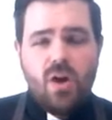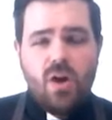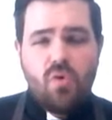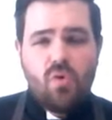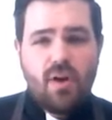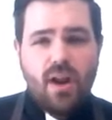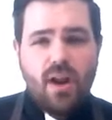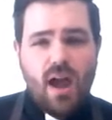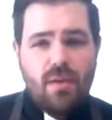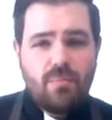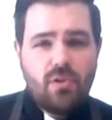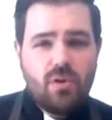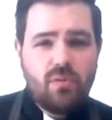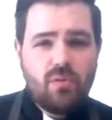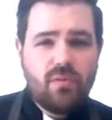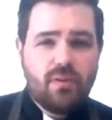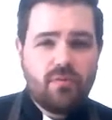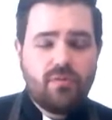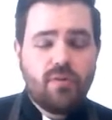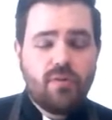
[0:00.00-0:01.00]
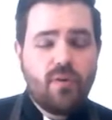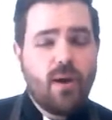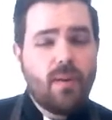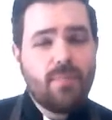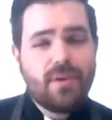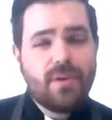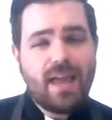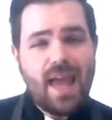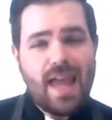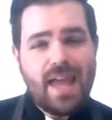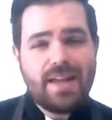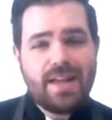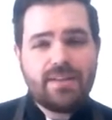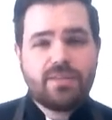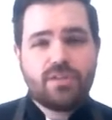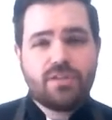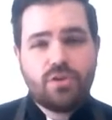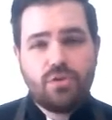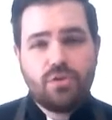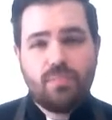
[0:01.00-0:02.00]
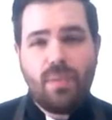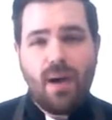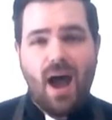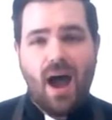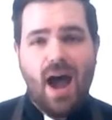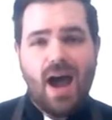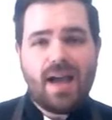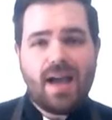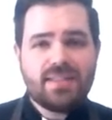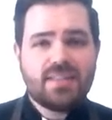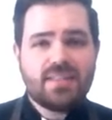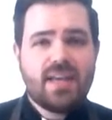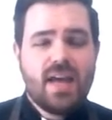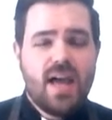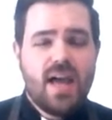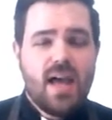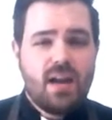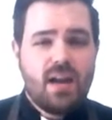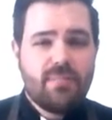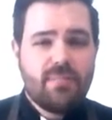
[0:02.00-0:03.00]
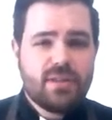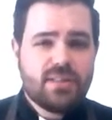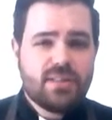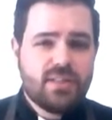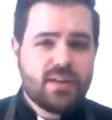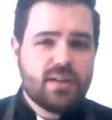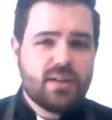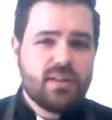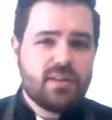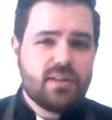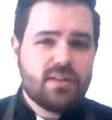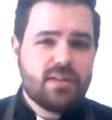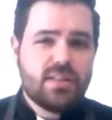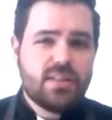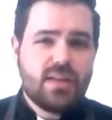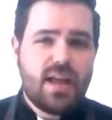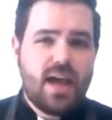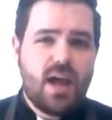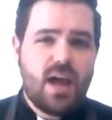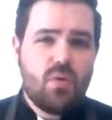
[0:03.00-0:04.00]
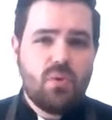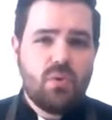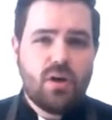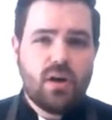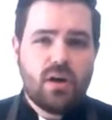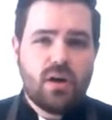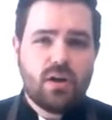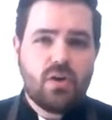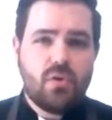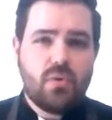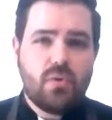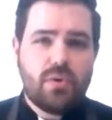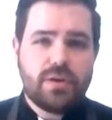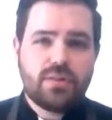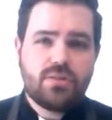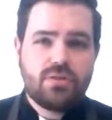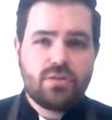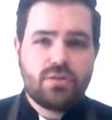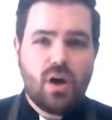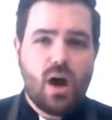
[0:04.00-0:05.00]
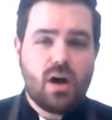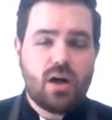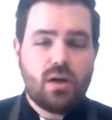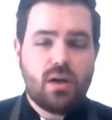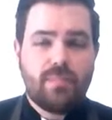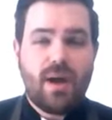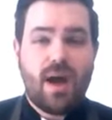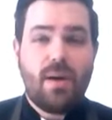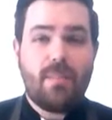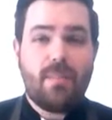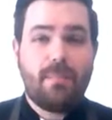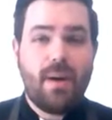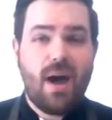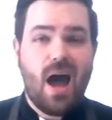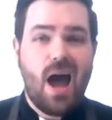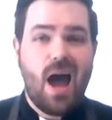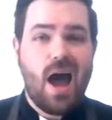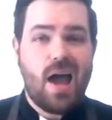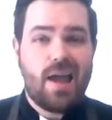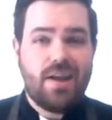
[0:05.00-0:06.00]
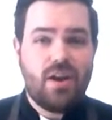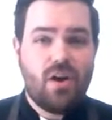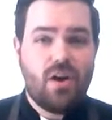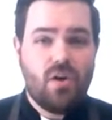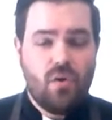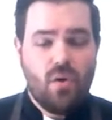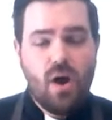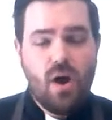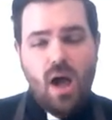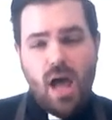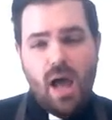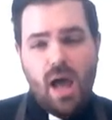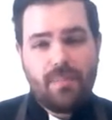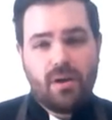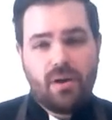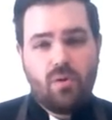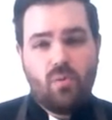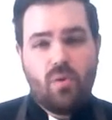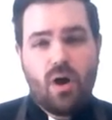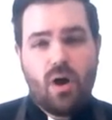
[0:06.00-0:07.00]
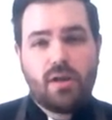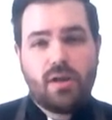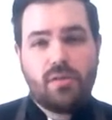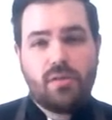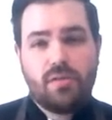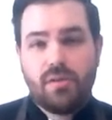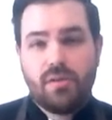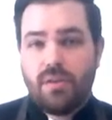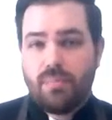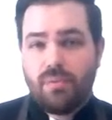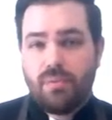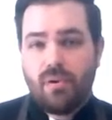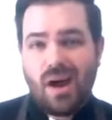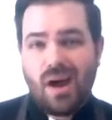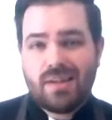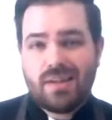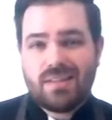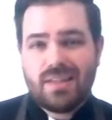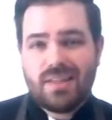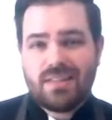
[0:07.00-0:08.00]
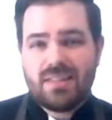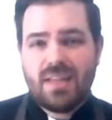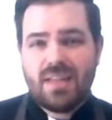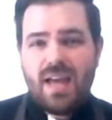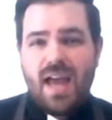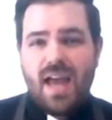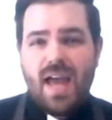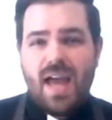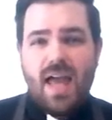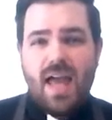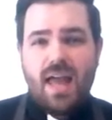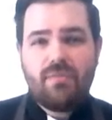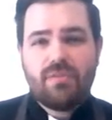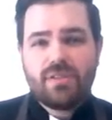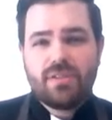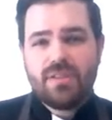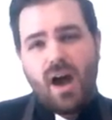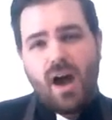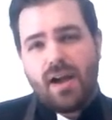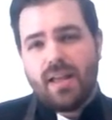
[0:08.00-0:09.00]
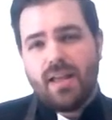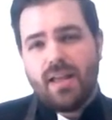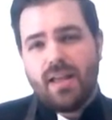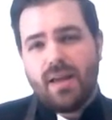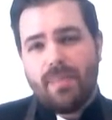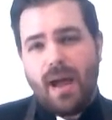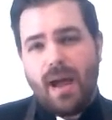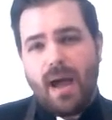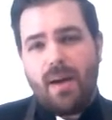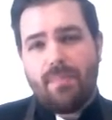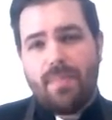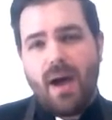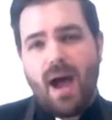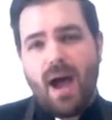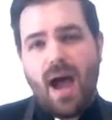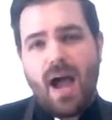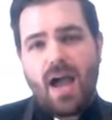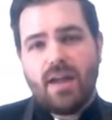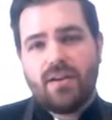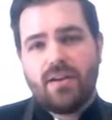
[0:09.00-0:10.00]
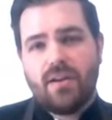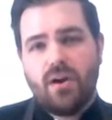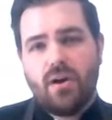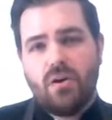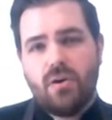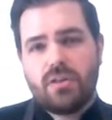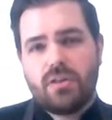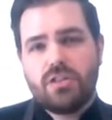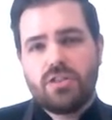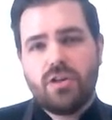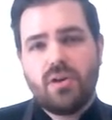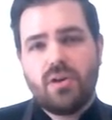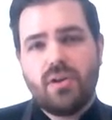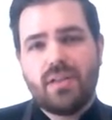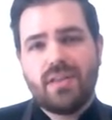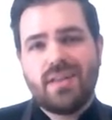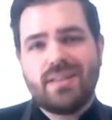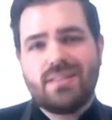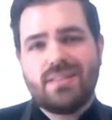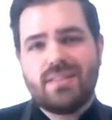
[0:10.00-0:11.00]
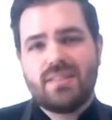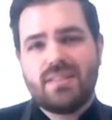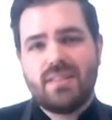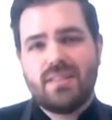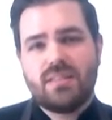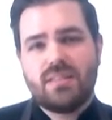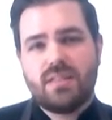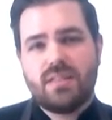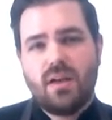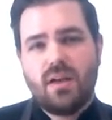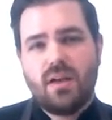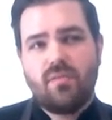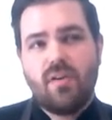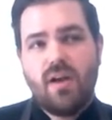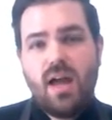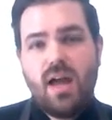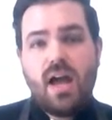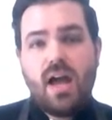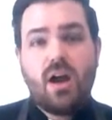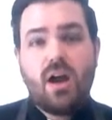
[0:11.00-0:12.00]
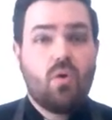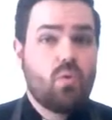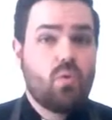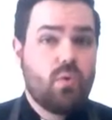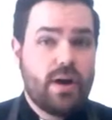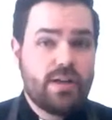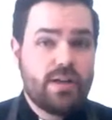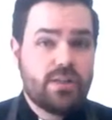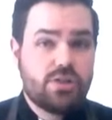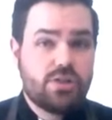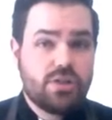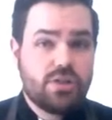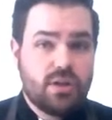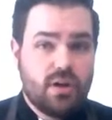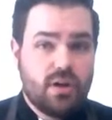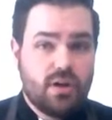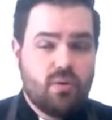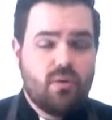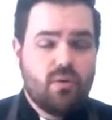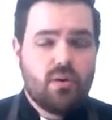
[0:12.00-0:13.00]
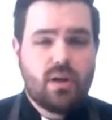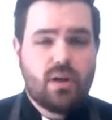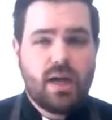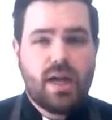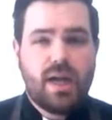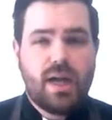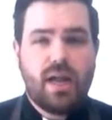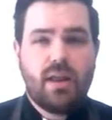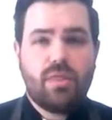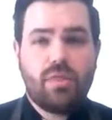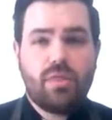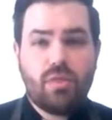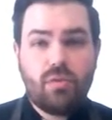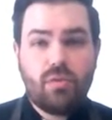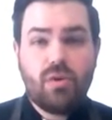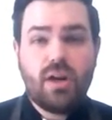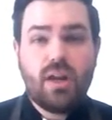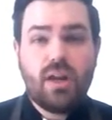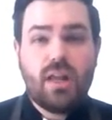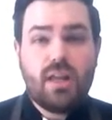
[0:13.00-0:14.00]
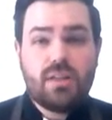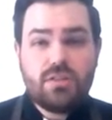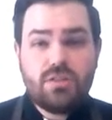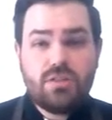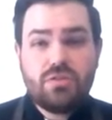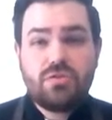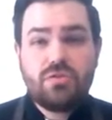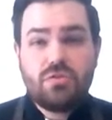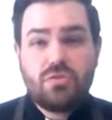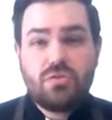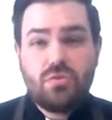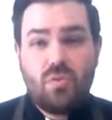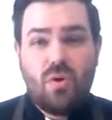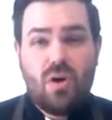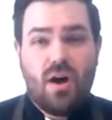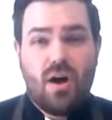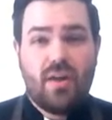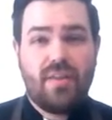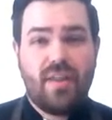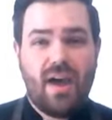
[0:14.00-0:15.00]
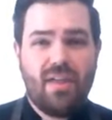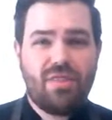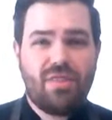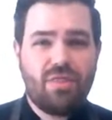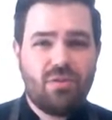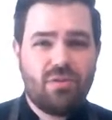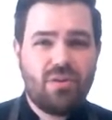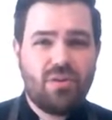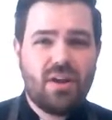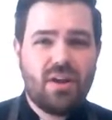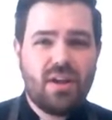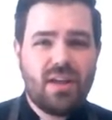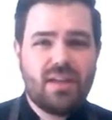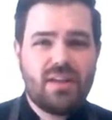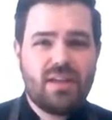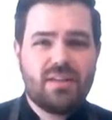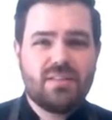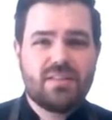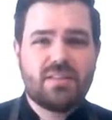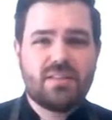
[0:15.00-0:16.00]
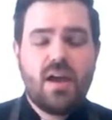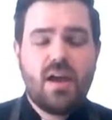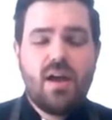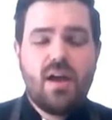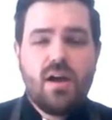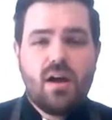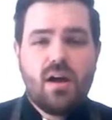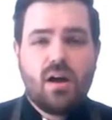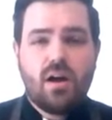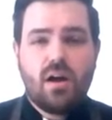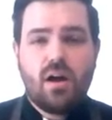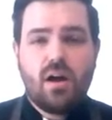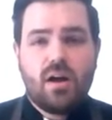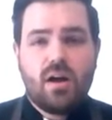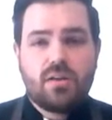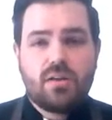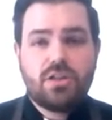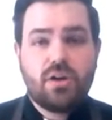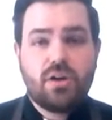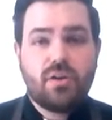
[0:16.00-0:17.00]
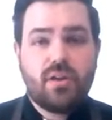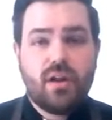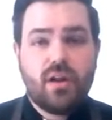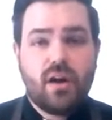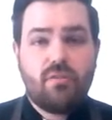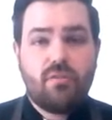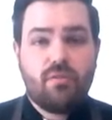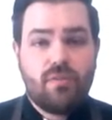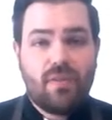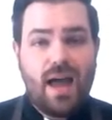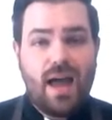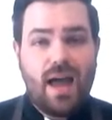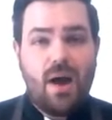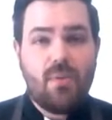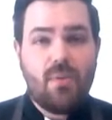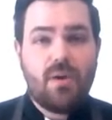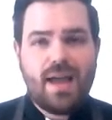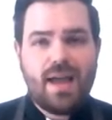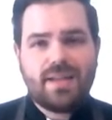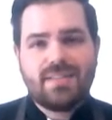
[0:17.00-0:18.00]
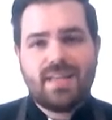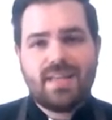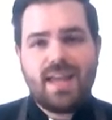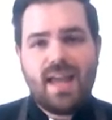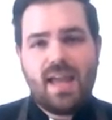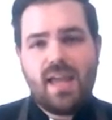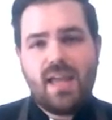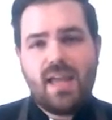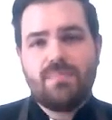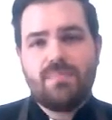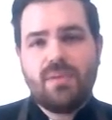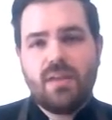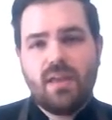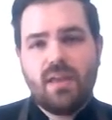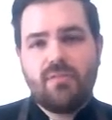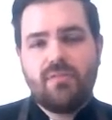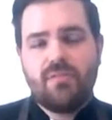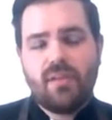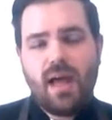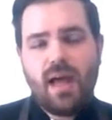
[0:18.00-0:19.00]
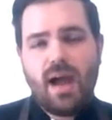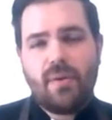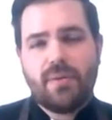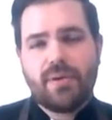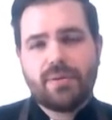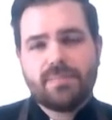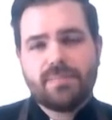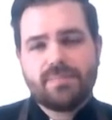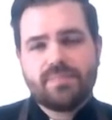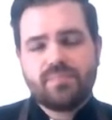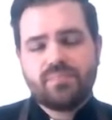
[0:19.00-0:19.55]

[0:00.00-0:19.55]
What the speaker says: We're now moving from cakes to pies, and in particular today we are going to talk about pie dough. I'm going to walk you through the process, and if we're talking about pie dough, it generally consists of a ratio, okay, 3 to 1. That 3 is generally our flour, and that's AP flour.